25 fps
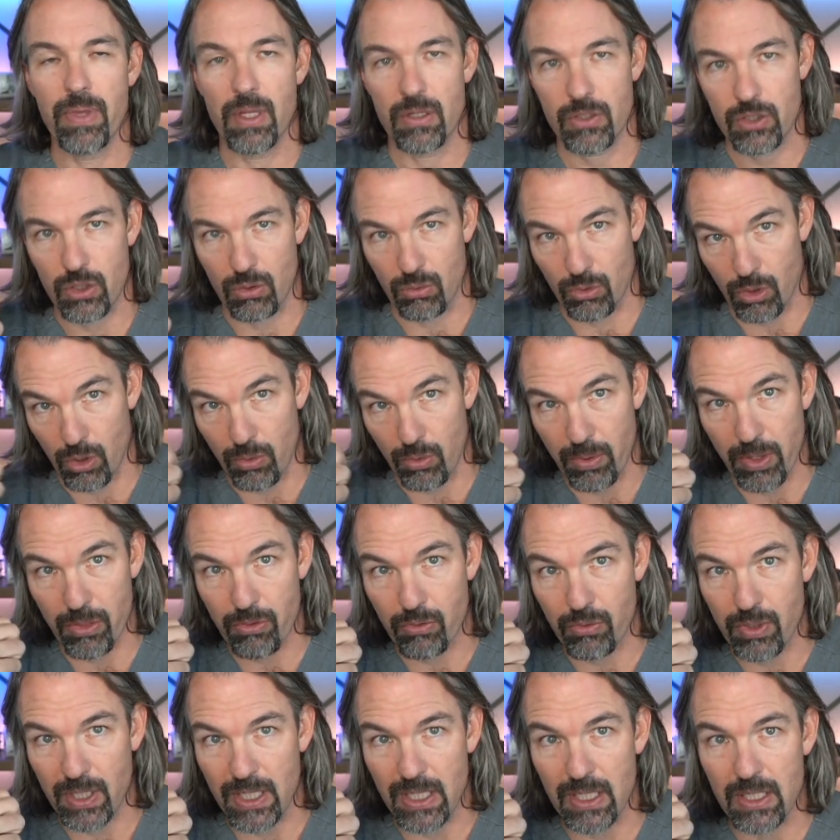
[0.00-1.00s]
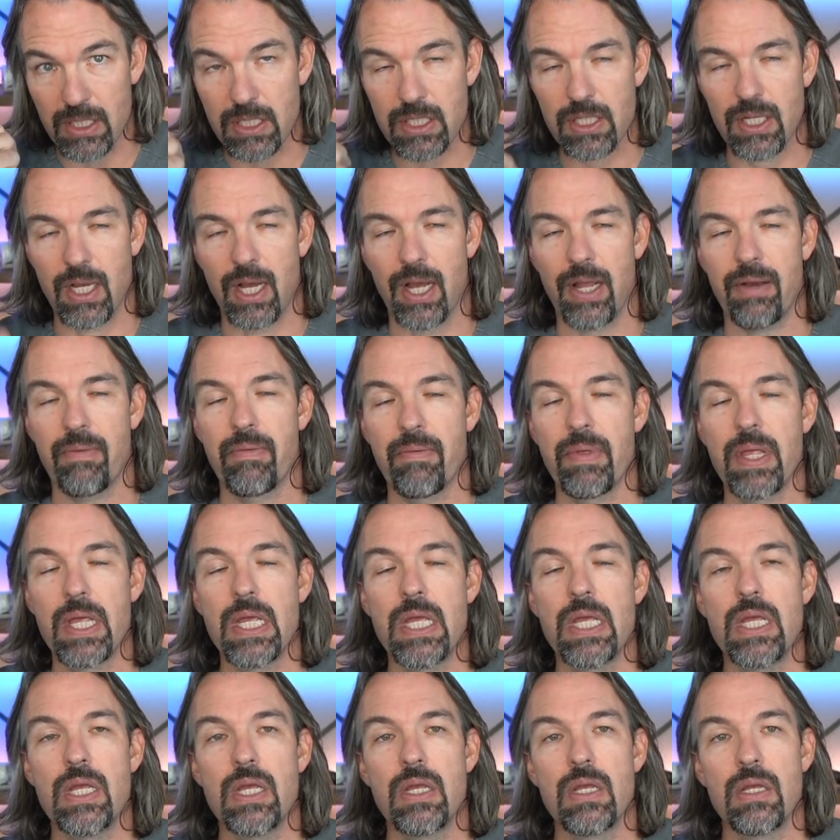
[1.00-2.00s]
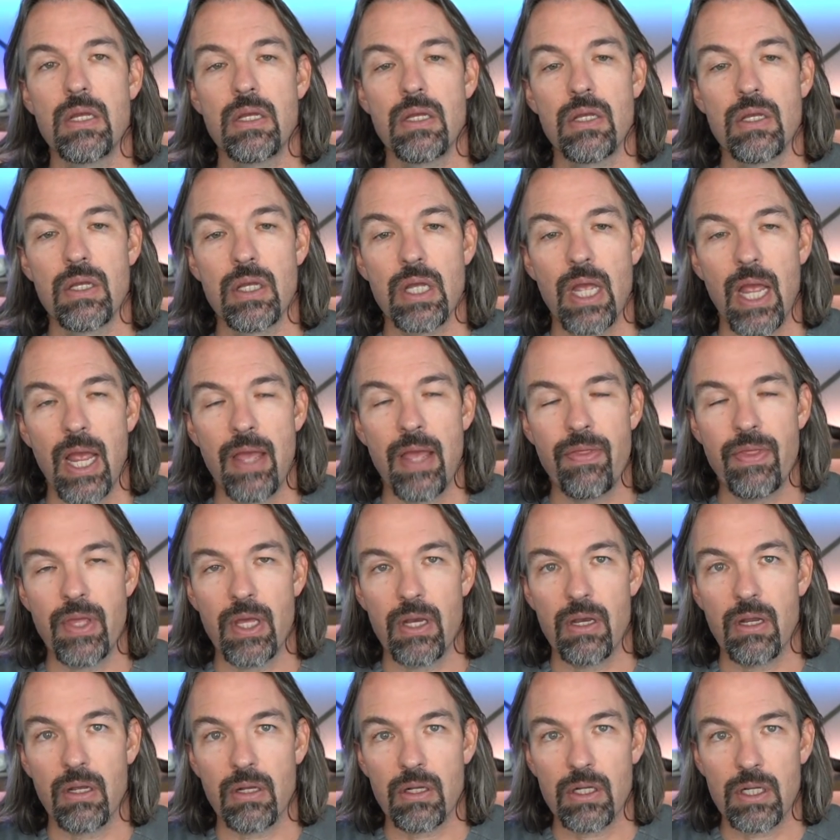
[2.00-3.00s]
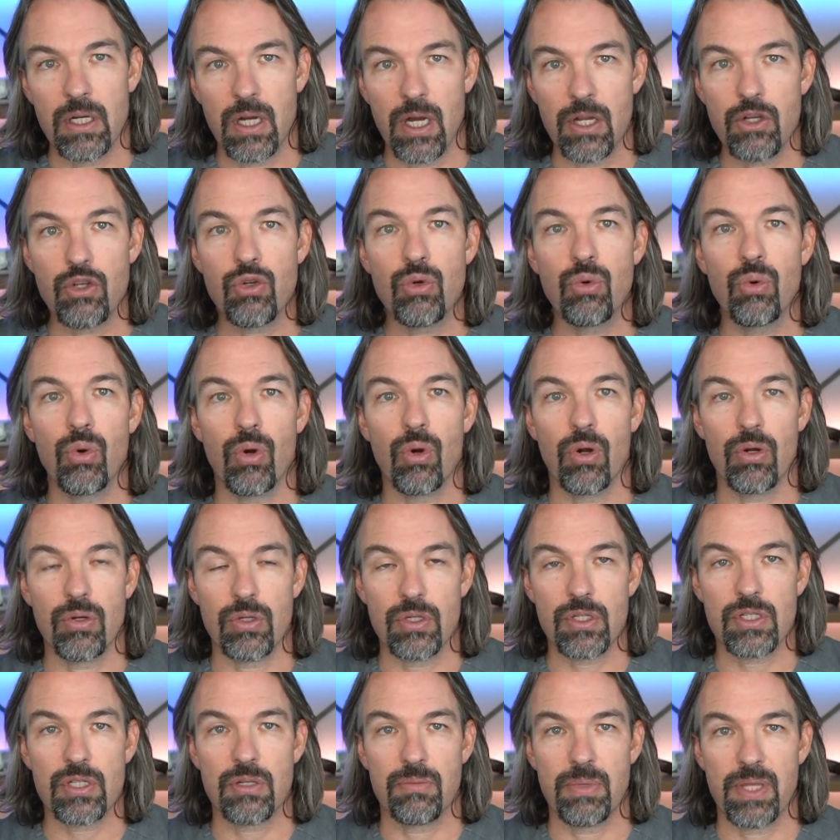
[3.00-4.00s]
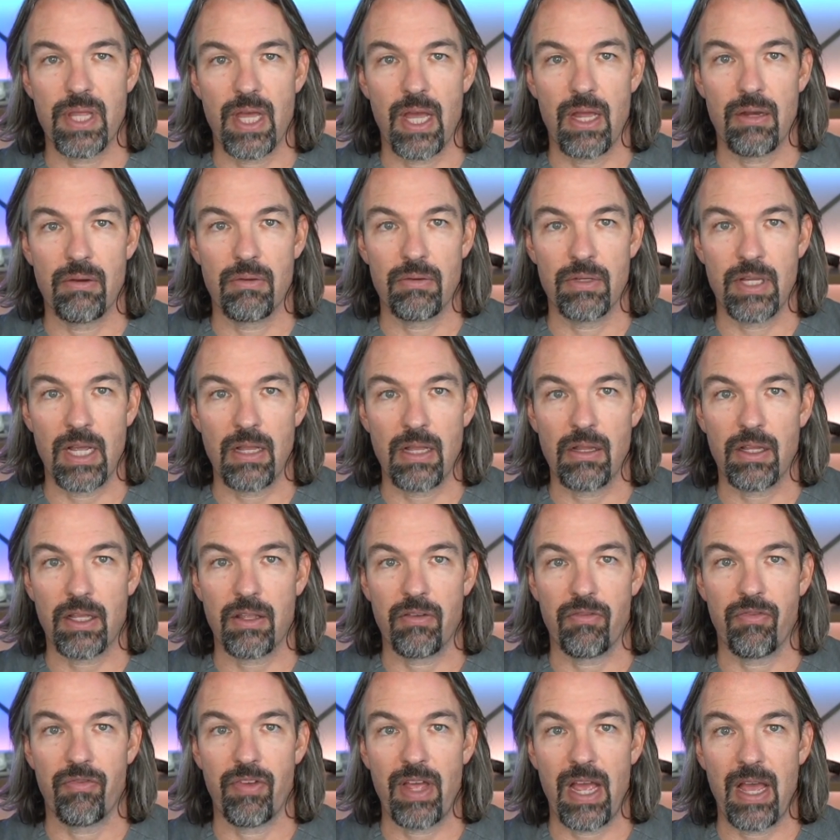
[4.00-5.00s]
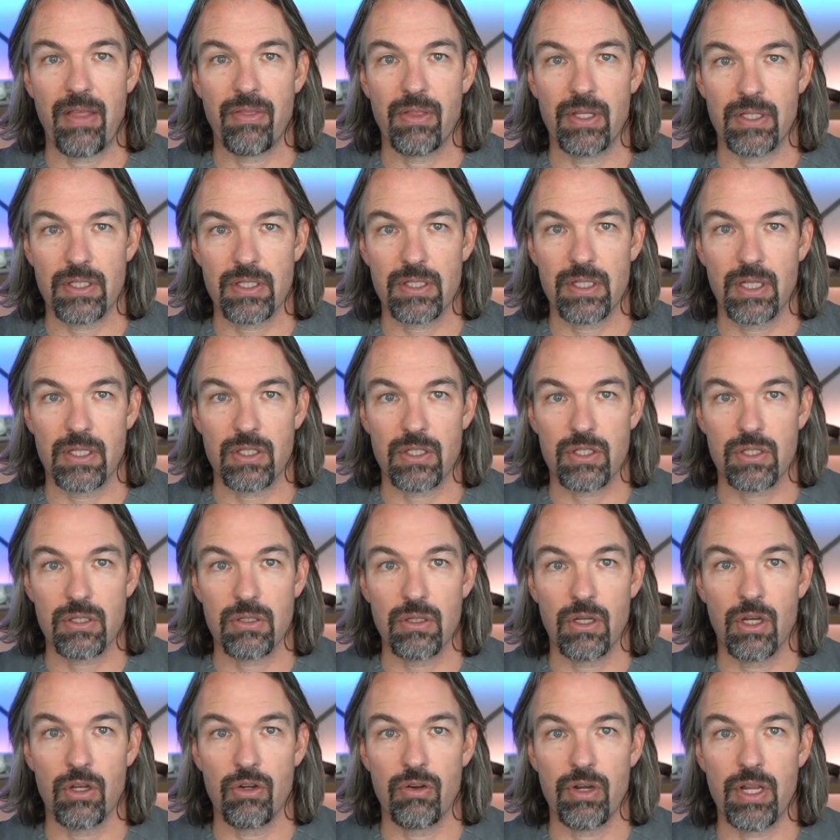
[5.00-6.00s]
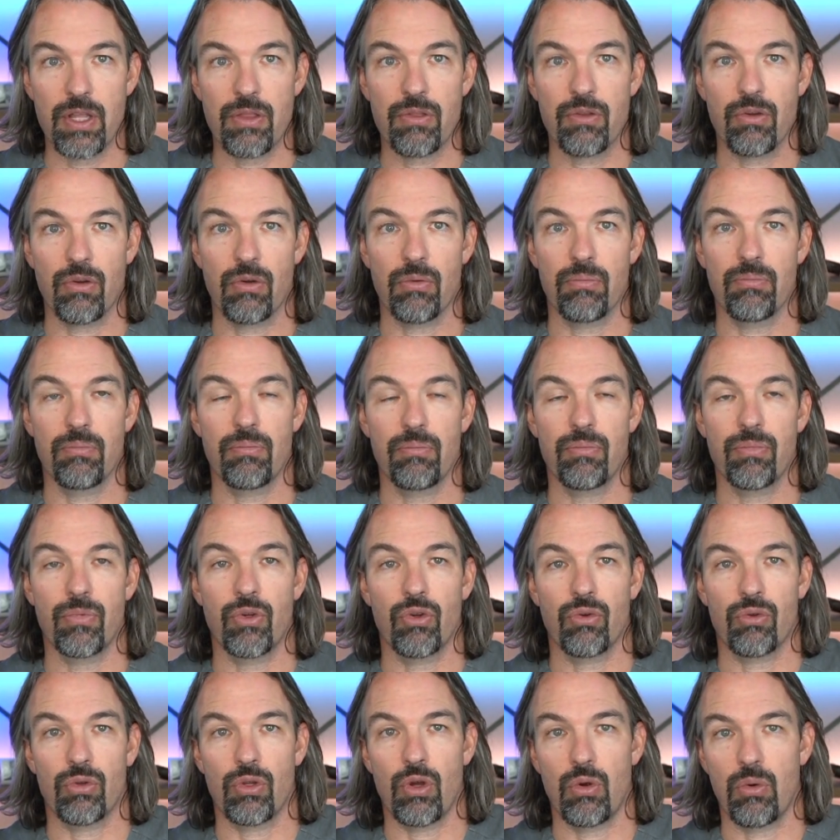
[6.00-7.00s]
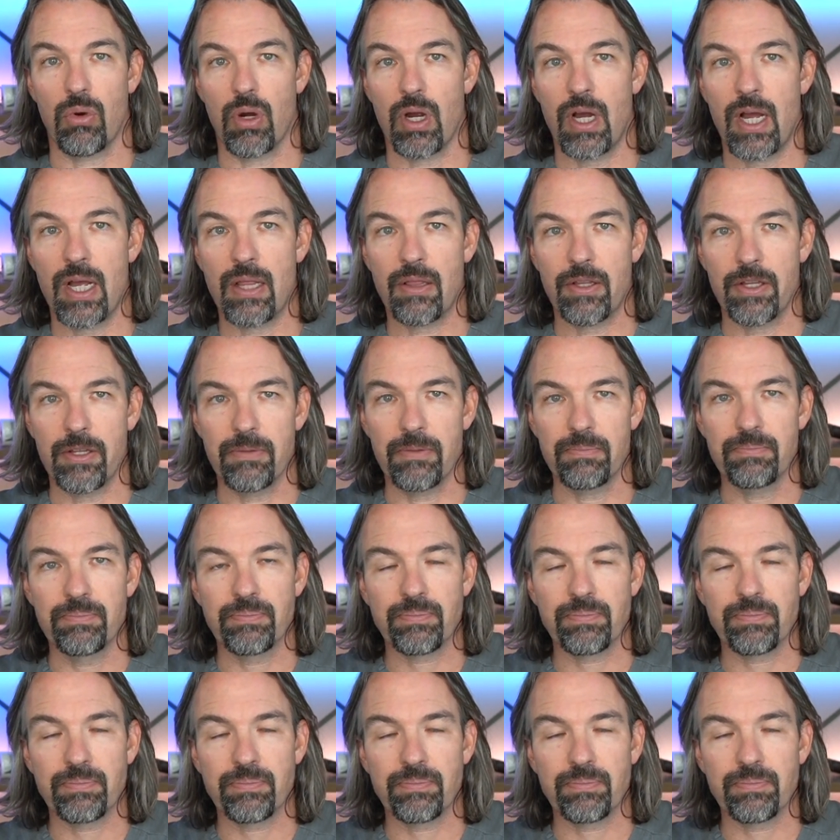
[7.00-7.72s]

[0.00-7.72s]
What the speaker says: So go in through the inside and then contour some of that delicate fat that sits underneath your lower eyelid.